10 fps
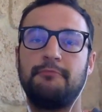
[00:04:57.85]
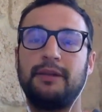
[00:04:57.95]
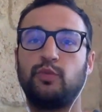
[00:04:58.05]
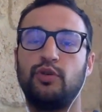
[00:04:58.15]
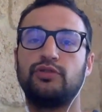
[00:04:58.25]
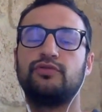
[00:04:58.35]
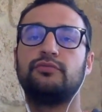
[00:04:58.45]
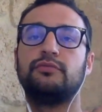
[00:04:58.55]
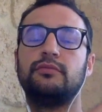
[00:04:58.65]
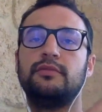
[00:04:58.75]
but
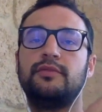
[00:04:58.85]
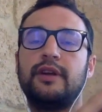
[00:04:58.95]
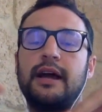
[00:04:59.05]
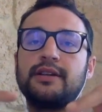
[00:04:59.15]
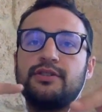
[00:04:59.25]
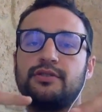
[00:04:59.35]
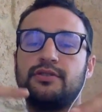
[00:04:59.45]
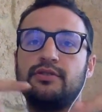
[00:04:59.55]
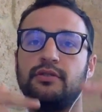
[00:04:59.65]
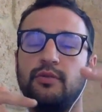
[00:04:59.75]
what
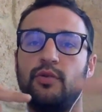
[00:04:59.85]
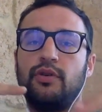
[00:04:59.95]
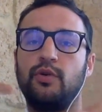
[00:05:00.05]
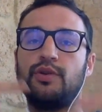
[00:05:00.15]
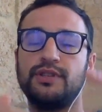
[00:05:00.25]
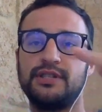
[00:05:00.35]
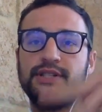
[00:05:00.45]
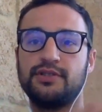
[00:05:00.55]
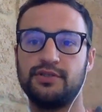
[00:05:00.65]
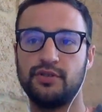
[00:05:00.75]
reactions or what
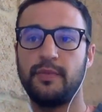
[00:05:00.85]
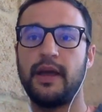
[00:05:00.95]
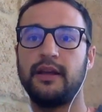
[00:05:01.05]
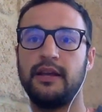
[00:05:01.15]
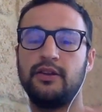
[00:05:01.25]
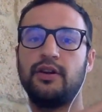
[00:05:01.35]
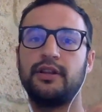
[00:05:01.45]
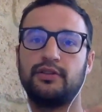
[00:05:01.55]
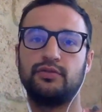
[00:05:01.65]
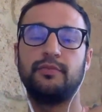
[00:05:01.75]
decisions you make in
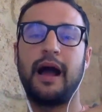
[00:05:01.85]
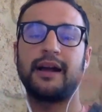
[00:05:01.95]
order to